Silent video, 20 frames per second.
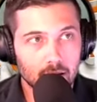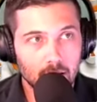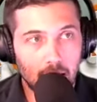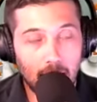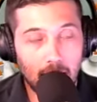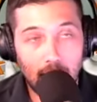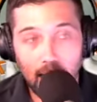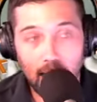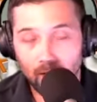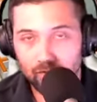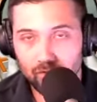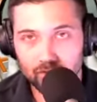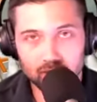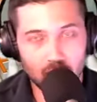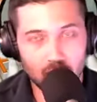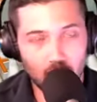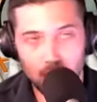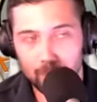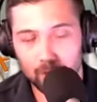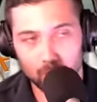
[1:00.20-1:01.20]
half the
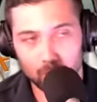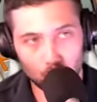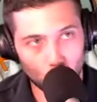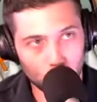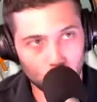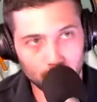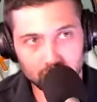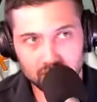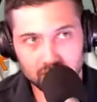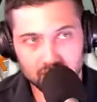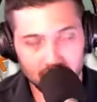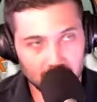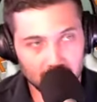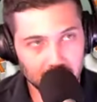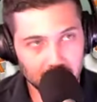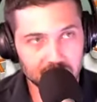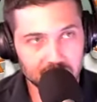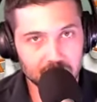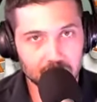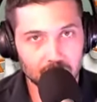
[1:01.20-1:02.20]
time that it normally
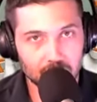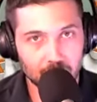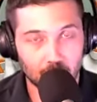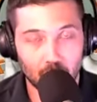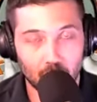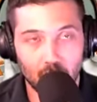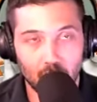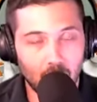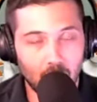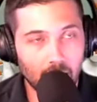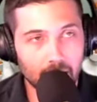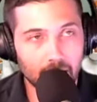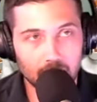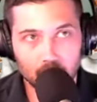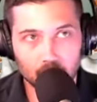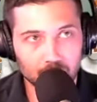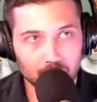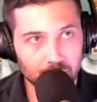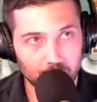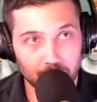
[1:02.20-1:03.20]
takes for a high
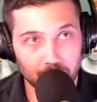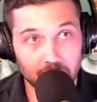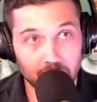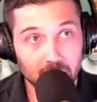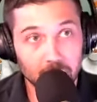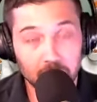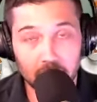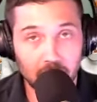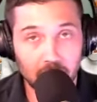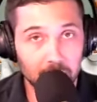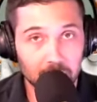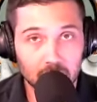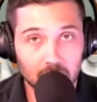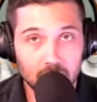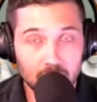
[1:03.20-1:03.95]
ankle sprain to be able to